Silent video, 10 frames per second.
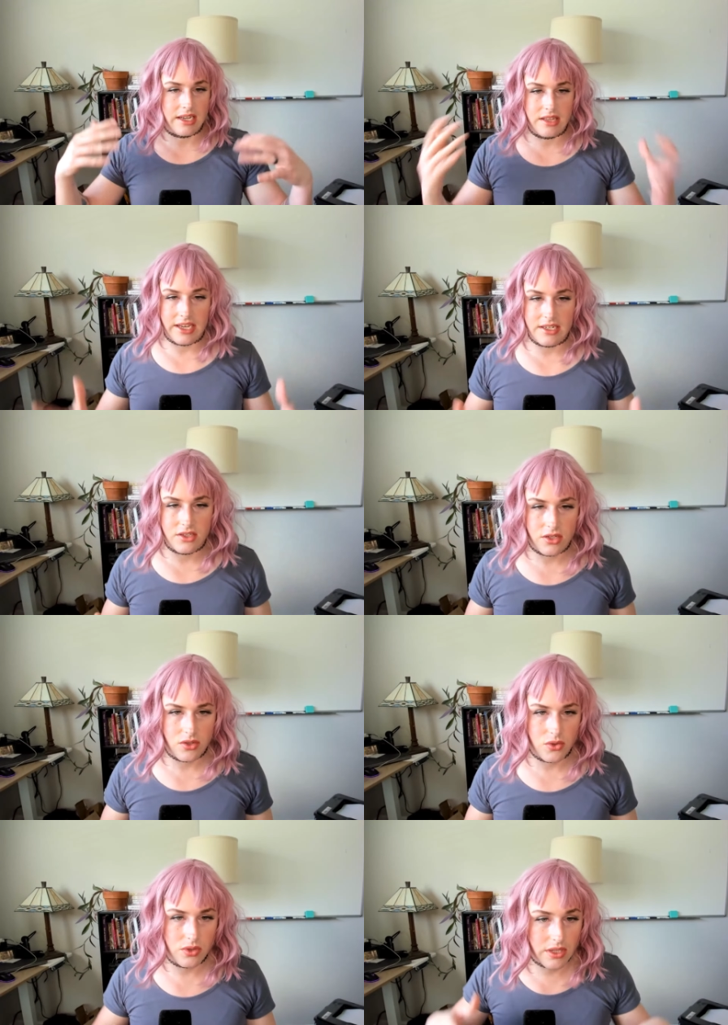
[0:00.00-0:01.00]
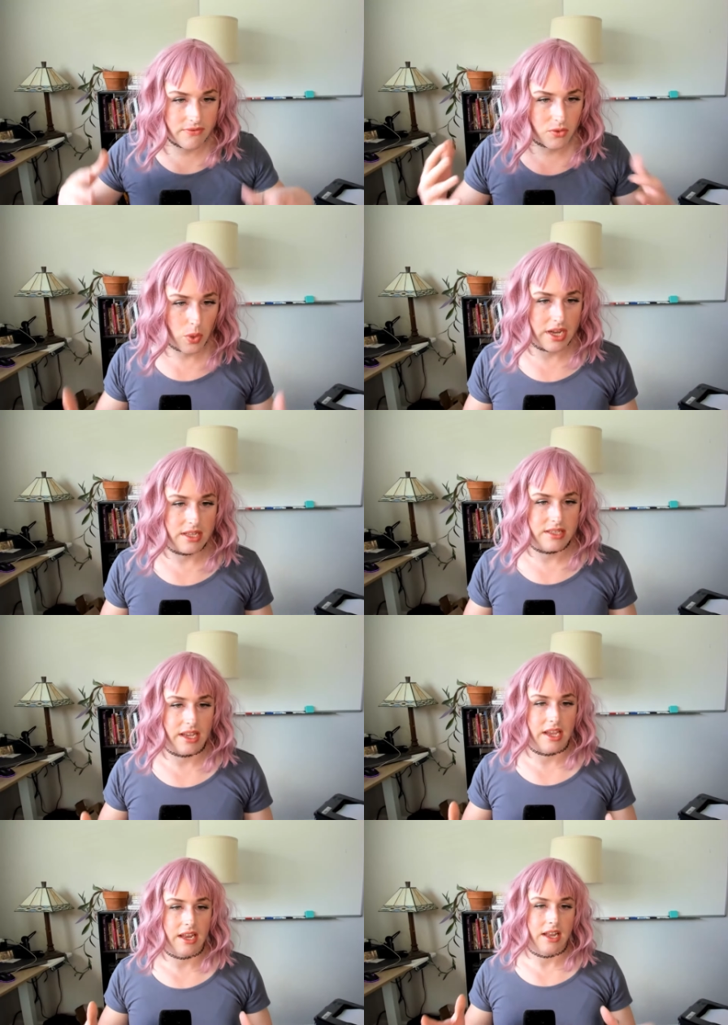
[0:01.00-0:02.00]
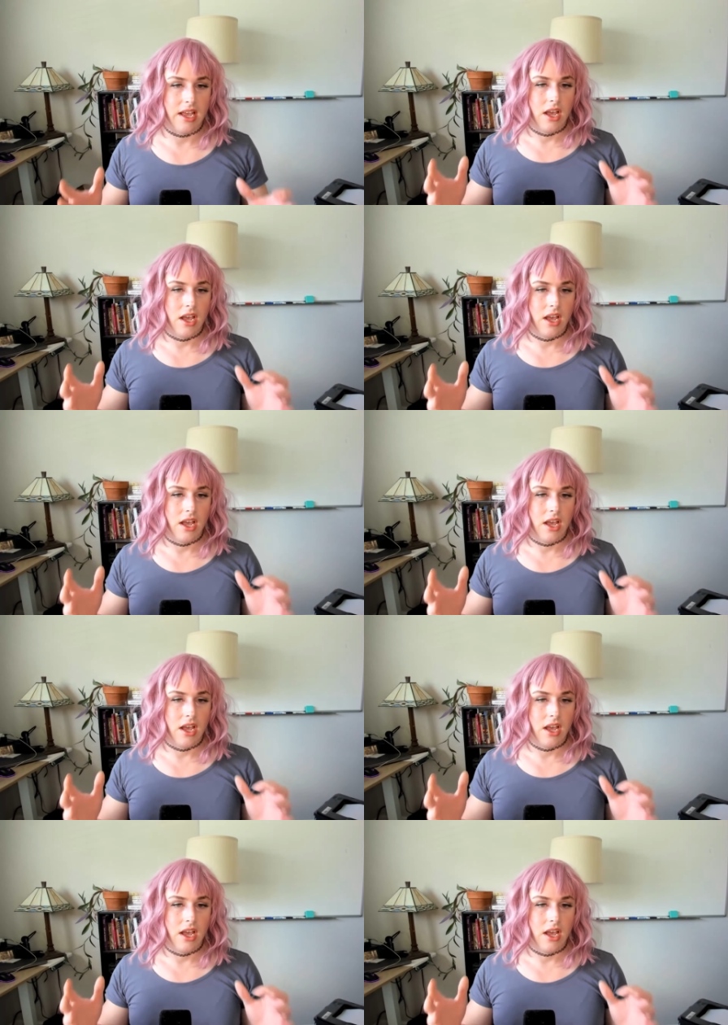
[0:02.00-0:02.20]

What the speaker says: I like to lift weights. And